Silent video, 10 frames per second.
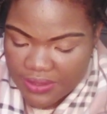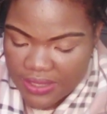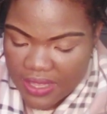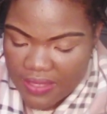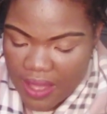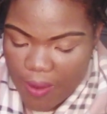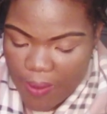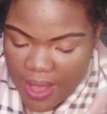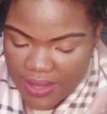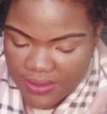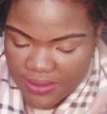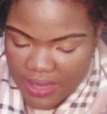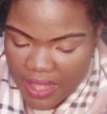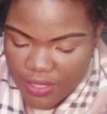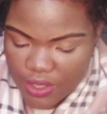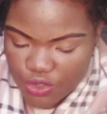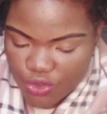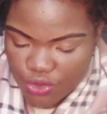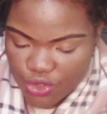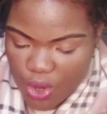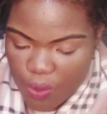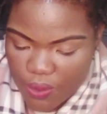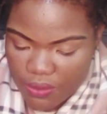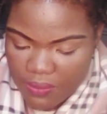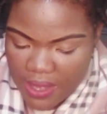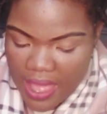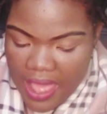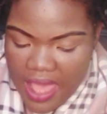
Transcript: say, thou hast nothing to draw with me,